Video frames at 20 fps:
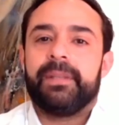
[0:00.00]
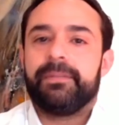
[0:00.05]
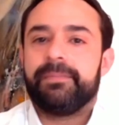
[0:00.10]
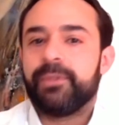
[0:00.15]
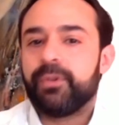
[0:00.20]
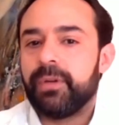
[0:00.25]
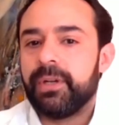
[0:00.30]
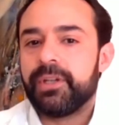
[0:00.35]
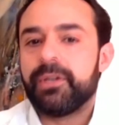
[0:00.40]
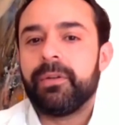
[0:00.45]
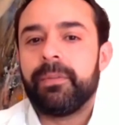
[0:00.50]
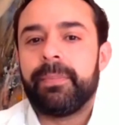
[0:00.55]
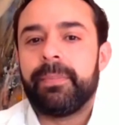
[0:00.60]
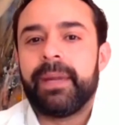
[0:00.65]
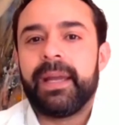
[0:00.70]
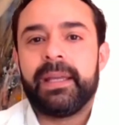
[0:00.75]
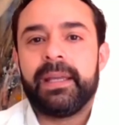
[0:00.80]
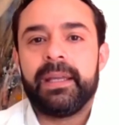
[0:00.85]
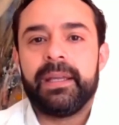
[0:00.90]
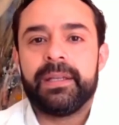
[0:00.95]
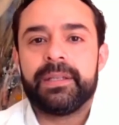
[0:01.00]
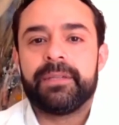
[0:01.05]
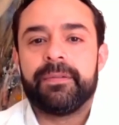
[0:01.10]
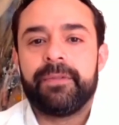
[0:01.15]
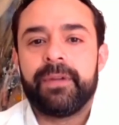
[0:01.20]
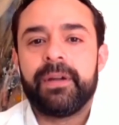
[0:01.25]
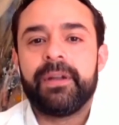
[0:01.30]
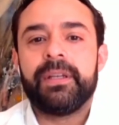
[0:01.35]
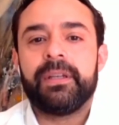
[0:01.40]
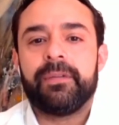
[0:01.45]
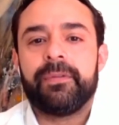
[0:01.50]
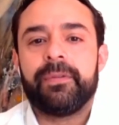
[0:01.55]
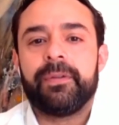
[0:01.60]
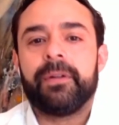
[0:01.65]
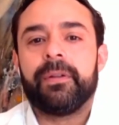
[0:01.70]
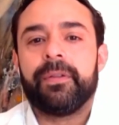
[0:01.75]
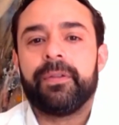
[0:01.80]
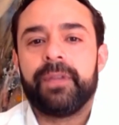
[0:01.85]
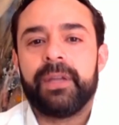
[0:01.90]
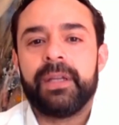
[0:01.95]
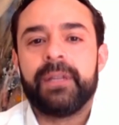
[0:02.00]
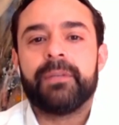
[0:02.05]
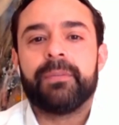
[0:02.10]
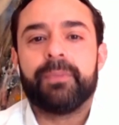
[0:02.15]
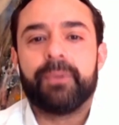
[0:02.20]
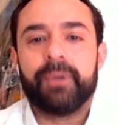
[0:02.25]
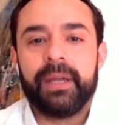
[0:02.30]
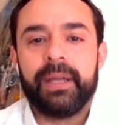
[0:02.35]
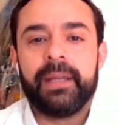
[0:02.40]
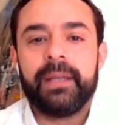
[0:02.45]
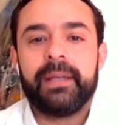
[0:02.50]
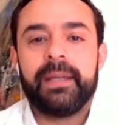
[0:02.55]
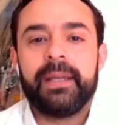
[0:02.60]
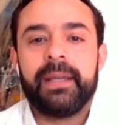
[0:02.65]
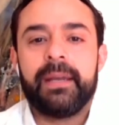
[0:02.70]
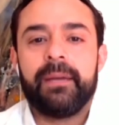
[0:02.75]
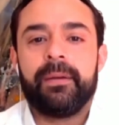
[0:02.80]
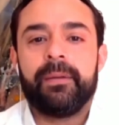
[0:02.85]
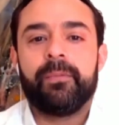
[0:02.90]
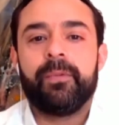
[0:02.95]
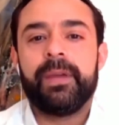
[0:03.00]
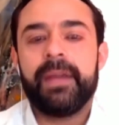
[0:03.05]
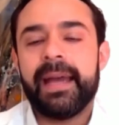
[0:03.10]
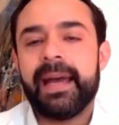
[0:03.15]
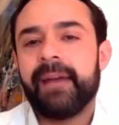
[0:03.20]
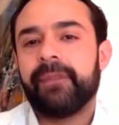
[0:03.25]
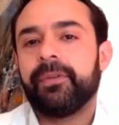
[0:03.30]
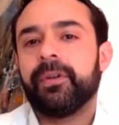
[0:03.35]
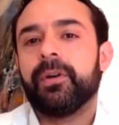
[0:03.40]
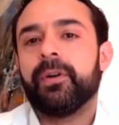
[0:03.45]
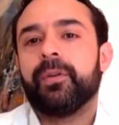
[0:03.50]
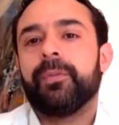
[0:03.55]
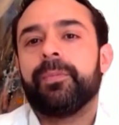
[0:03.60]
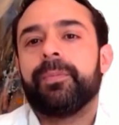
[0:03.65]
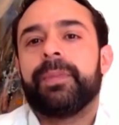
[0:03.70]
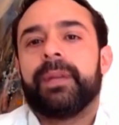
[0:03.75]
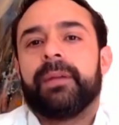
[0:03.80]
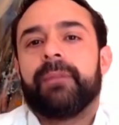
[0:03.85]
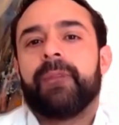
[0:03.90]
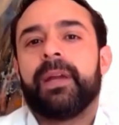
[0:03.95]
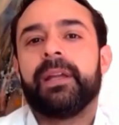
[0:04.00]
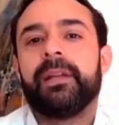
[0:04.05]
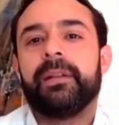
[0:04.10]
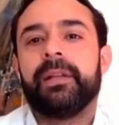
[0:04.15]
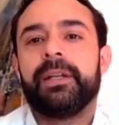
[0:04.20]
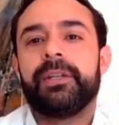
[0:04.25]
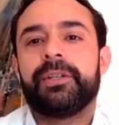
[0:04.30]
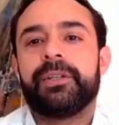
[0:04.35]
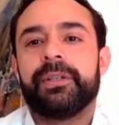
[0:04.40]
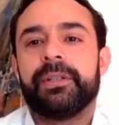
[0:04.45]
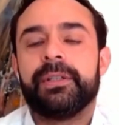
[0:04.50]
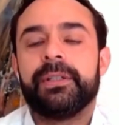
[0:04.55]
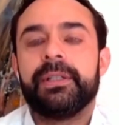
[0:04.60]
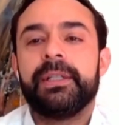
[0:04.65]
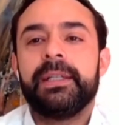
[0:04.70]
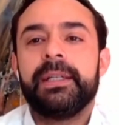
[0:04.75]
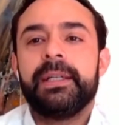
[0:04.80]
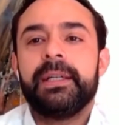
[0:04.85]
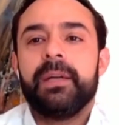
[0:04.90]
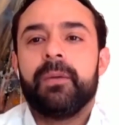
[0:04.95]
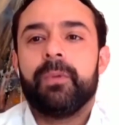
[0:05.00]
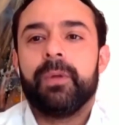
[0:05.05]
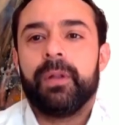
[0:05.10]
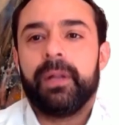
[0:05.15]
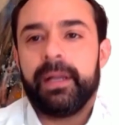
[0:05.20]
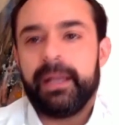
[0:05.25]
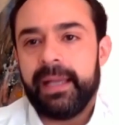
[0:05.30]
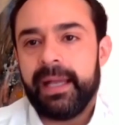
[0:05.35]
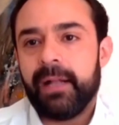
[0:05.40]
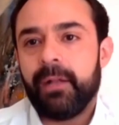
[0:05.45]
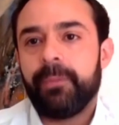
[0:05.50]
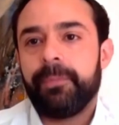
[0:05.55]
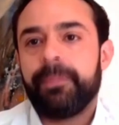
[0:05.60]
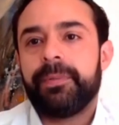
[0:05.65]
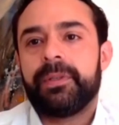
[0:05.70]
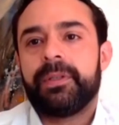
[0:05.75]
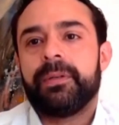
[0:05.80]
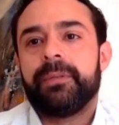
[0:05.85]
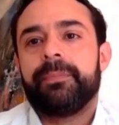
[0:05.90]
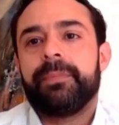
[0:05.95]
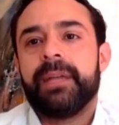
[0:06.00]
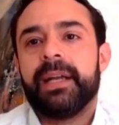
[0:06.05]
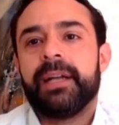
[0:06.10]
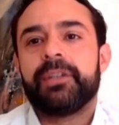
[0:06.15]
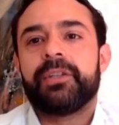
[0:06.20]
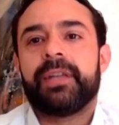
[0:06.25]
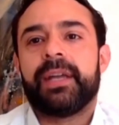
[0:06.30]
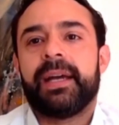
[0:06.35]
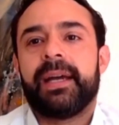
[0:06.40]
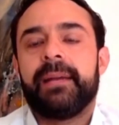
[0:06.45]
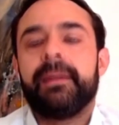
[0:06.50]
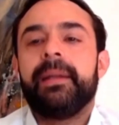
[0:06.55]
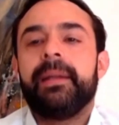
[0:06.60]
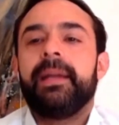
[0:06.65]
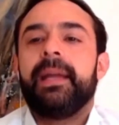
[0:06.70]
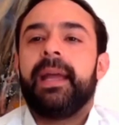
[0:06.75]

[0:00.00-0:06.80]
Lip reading: Traditional banking is a very difficult thing to break, and we have to hope that regulation will help to nudge that.